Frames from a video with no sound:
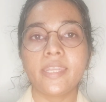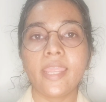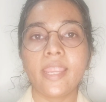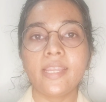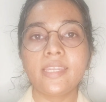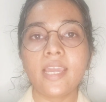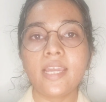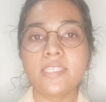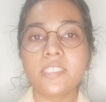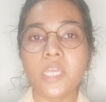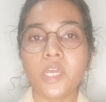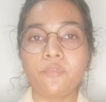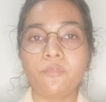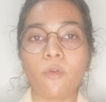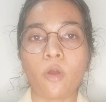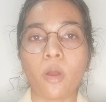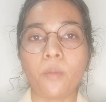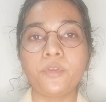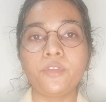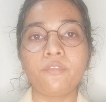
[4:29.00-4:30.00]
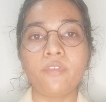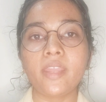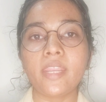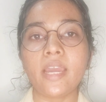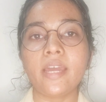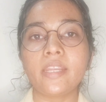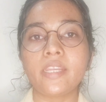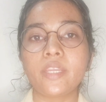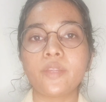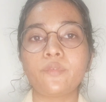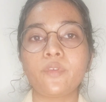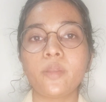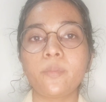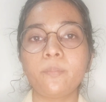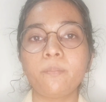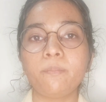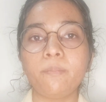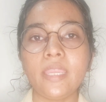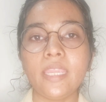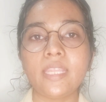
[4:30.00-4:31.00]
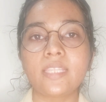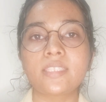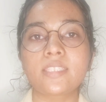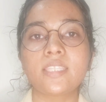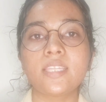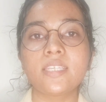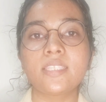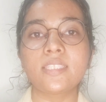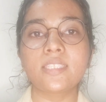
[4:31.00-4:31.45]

Deltas are formed where a river meets the